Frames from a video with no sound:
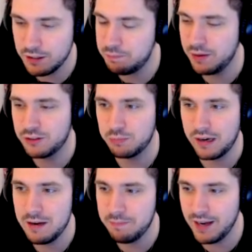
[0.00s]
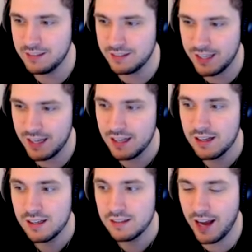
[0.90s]
Oh, is he spray painting it?
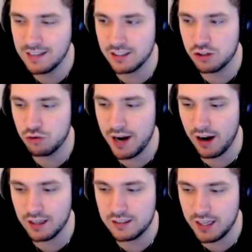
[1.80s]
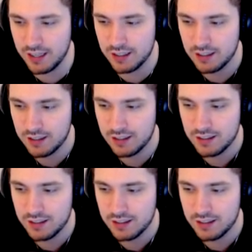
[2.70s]
That is a great idea.